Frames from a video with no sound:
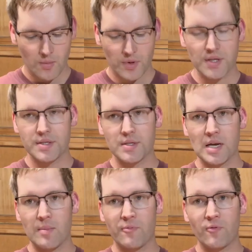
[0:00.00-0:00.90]
But this is an
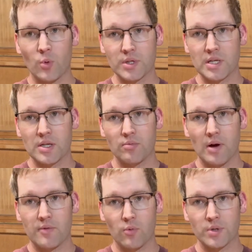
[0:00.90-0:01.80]
M14
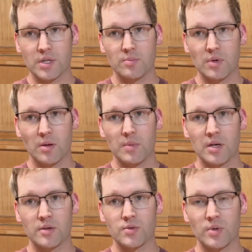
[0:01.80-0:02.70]
thread, 14 millimeters,